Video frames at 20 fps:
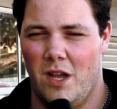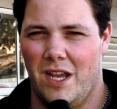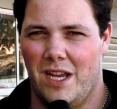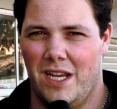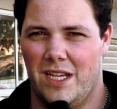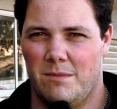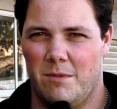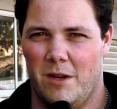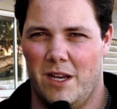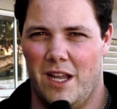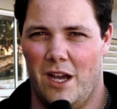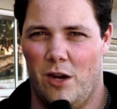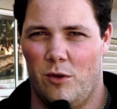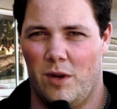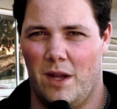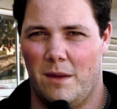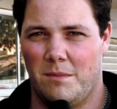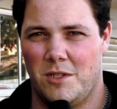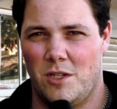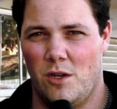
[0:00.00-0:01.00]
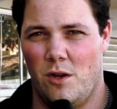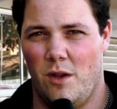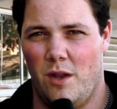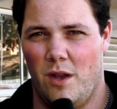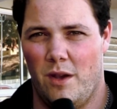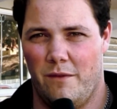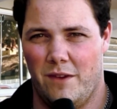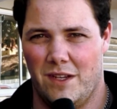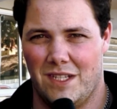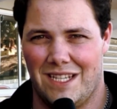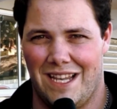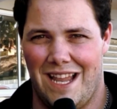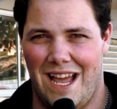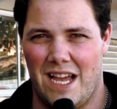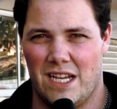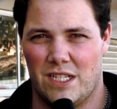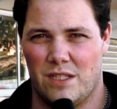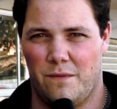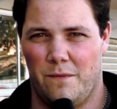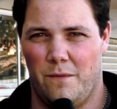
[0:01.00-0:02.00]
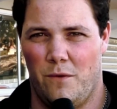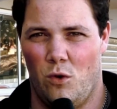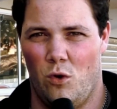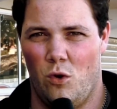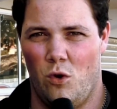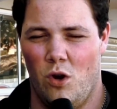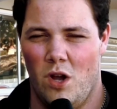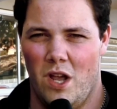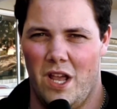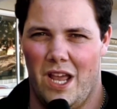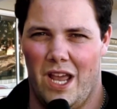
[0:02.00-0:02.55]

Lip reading: He's been held up 2 of his last 4,